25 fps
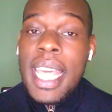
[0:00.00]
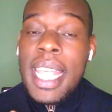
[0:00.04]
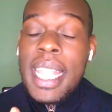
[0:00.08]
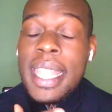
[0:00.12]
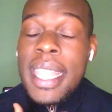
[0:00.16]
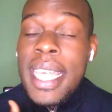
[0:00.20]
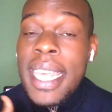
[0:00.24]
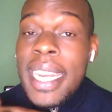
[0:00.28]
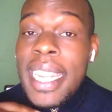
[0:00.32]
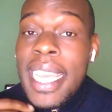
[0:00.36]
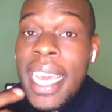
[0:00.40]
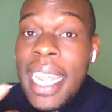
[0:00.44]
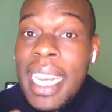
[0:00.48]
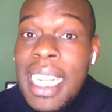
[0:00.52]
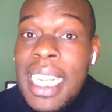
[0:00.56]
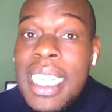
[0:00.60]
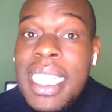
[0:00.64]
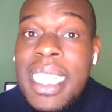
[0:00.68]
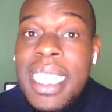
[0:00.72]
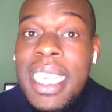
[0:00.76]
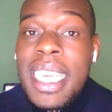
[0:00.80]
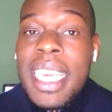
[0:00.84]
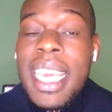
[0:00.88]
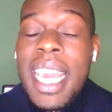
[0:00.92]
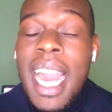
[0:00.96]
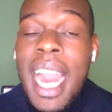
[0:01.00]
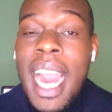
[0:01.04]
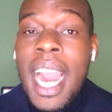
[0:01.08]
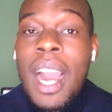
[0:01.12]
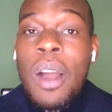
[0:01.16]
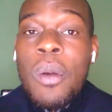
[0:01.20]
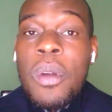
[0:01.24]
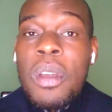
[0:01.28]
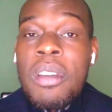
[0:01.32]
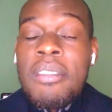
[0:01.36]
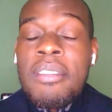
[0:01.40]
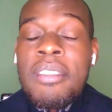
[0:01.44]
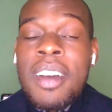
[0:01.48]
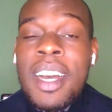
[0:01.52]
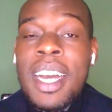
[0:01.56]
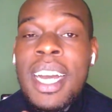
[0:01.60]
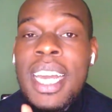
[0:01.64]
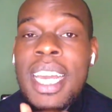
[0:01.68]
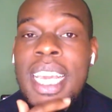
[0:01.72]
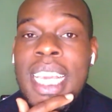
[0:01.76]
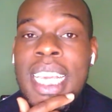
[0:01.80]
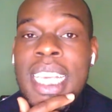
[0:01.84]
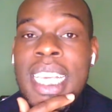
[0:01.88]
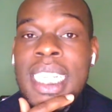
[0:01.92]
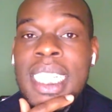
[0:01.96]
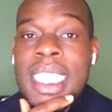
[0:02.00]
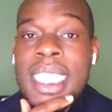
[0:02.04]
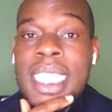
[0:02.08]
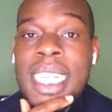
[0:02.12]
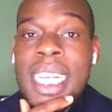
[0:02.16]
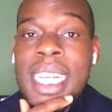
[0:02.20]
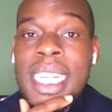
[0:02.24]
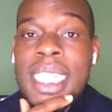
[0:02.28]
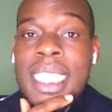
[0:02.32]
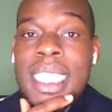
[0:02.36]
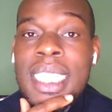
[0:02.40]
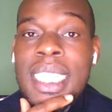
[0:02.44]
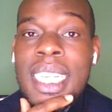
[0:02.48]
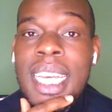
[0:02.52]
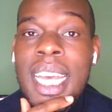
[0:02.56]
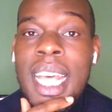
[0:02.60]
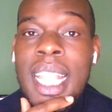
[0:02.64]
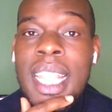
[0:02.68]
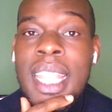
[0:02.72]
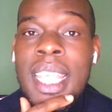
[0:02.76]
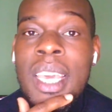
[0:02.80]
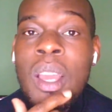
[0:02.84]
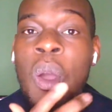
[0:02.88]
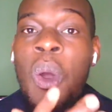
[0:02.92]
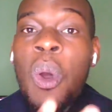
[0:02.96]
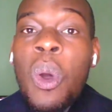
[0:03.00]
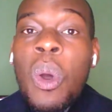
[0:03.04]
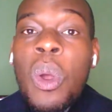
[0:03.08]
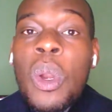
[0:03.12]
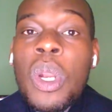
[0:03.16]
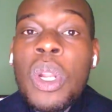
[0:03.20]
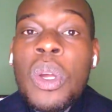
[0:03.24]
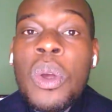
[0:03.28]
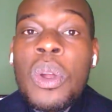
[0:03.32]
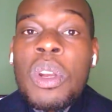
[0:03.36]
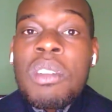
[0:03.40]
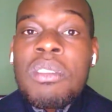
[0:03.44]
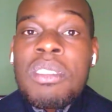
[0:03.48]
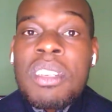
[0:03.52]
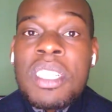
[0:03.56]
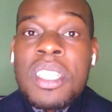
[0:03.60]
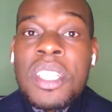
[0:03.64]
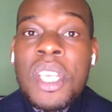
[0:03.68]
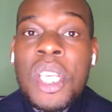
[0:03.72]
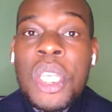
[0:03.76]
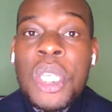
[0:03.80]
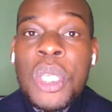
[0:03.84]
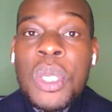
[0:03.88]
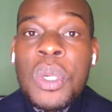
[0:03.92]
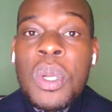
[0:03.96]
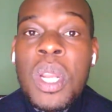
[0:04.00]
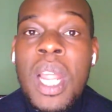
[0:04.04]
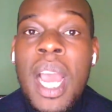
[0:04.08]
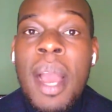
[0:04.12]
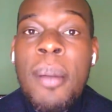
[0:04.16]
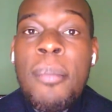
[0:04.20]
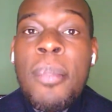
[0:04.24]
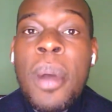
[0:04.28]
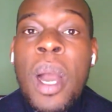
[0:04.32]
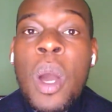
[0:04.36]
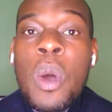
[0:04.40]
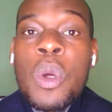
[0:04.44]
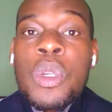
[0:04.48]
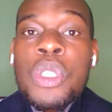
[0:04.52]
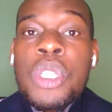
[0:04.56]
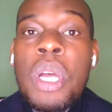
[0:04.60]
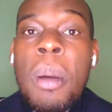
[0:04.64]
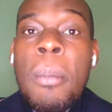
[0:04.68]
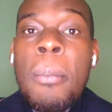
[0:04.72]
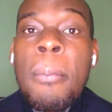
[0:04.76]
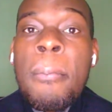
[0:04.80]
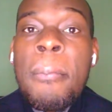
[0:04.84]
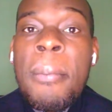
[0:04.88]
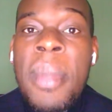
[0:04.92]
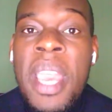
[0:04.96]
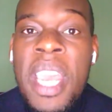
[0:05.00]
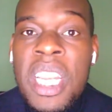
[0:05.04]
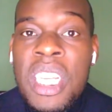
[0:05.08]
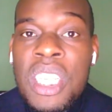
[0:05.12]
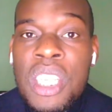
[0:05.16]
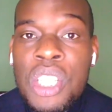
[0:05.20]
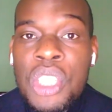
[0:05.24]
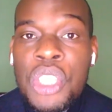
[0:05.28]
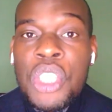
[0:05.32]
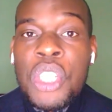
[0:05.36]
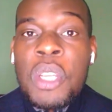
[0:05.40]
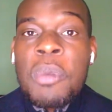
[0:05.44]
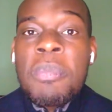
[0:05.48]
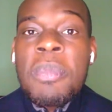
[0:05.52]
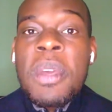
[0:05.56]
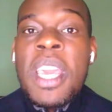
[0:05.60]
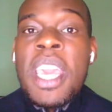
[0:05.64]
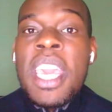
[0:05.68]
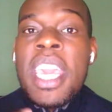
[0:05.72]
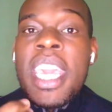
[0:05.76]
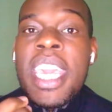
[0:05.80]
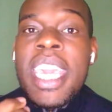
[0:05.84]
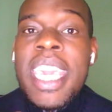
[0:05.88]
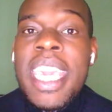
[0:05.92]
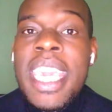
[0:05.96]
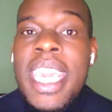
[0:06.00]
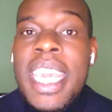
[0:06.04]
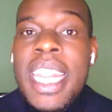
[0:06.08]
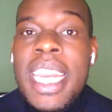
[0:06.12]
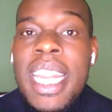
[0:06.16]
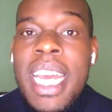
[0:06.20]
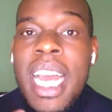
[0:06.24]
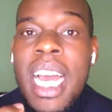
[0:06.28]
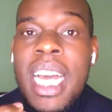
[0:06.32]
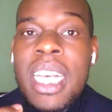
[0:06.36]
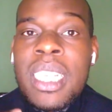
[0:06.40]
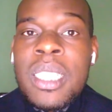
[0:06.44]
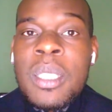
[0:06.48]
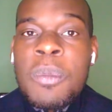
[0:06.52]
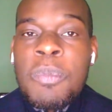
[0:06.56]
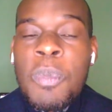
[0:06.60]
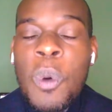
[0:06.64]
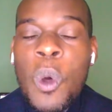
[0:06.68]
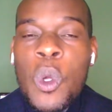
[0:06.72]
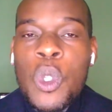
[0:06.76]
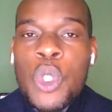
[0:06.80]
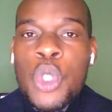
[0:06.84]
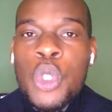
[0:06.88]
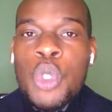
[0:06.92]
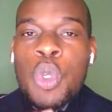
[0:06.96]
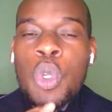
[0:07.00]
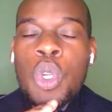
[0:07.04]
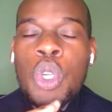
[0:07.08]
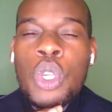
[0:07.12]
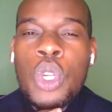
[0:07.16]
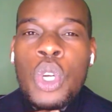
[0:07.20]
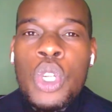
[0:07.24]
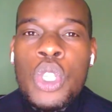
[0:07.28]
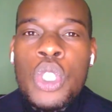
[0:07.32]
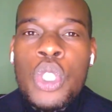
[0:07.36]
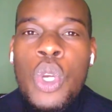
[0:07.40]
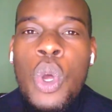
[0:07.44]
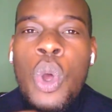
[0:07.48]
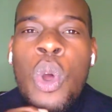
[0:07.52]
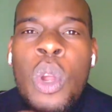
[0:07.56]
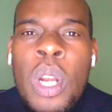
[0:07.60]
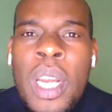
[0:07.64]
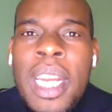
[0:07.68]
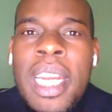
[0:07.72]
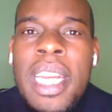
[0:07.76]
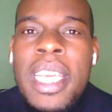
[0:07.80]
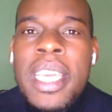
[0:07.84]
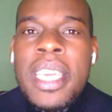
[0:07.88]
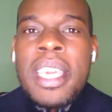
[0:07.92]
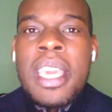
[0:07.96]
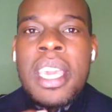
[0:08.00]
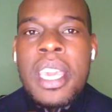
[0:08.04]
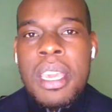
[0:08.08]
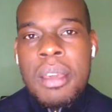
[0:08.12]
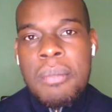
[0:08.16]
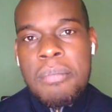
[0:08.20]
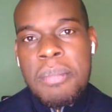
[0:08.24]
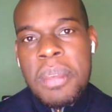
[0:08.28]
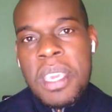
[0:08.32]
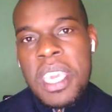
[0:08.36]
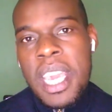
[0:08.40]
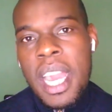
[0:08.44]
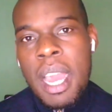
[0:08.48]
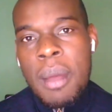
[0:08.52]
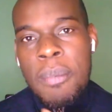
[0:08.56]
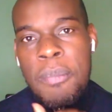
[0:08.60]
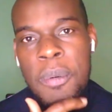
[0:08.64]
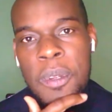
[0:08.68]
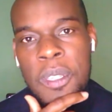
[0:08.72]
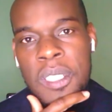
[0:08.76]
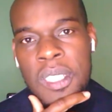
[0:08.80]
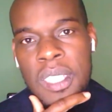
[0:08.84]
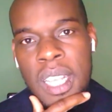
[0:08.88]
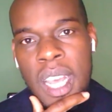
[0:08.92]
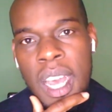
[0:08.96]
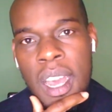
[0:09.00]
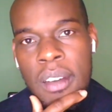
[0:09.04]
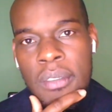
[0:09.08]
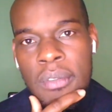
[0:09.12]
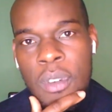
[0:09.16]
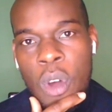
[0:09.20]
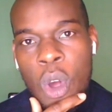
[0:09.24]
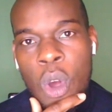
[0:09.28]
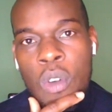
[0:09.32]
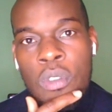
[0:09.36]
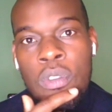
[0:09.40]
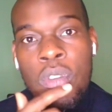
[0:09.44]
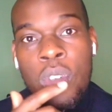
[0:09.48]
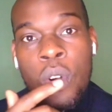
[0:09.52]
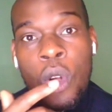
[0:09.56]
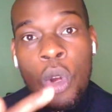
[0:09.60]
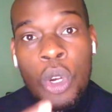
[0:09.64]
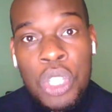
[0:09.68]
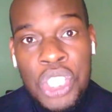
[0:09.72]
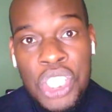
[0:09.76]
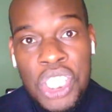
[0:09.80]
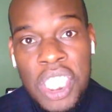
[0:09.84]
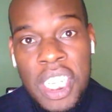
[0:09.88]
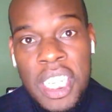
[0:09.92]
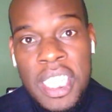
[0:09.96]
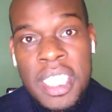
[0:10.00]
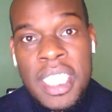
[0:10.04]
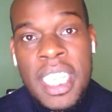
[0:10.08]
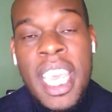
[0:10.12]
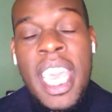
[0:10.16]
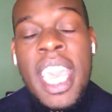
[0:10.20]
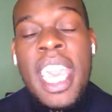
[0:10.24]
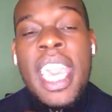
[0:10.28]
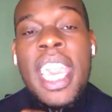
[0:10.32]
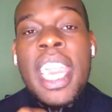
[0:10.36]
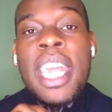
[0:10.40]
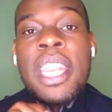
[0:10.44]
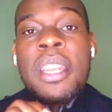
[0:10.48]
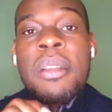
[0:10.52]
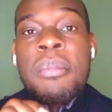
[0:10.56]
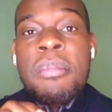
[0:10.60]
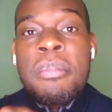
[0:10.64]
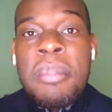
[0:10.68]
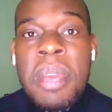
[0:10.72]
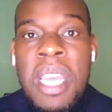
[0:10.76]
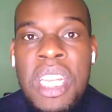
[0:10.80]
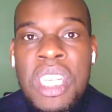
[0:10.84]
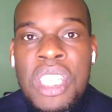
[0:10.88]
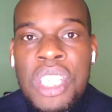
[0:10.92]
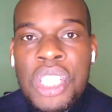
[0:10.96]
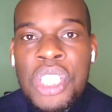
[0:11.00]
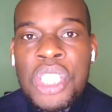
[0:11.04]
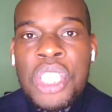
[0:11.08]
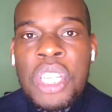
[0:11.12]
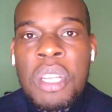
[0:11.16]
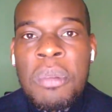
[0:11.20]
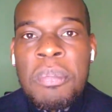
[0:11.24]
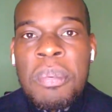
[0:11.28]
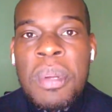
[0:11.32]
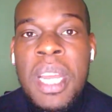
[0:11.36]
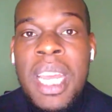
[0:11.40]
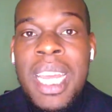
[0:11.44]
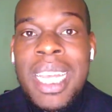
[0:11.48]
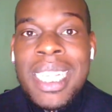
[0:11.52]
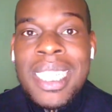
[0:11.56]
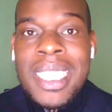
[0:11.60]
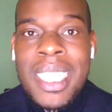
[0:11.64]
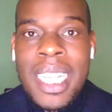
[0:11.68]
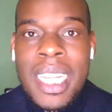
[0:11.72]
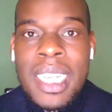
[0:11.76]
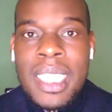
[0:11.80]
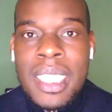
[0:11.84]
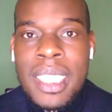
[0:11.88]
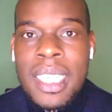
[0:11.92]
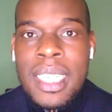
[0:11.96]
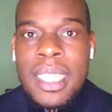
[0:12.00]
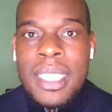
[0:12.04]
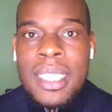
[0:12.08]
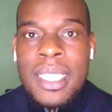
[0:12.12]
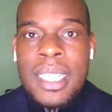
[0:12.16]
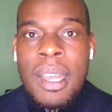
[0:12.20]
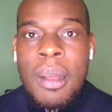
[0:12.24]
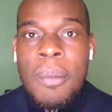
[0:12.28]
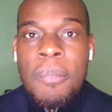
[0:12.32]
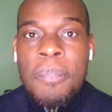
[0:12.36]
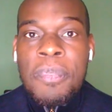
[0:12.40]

The reality, however, is that the whole conversation about mentorship in a sport should not only be a preserve of coaches and mentorship centers.